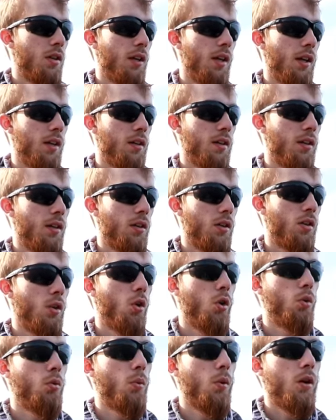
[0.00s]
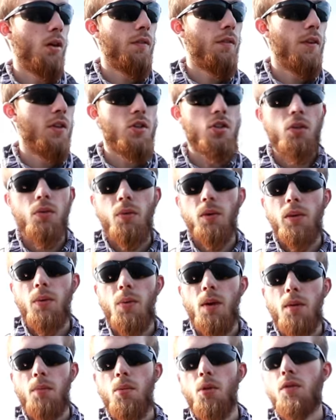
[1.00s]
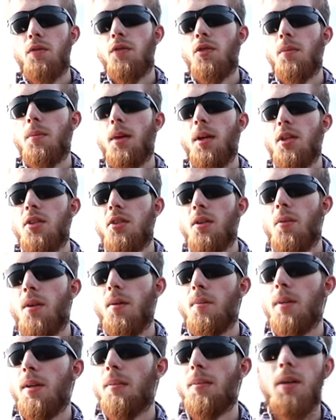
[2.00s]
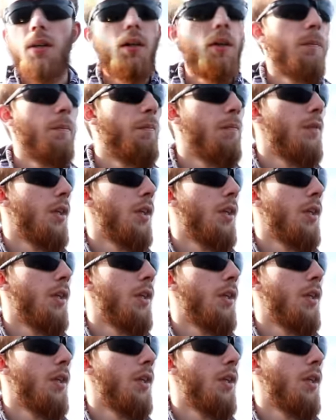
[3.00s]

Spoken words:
And cold water fish don't really want to move too much. They want a big meal,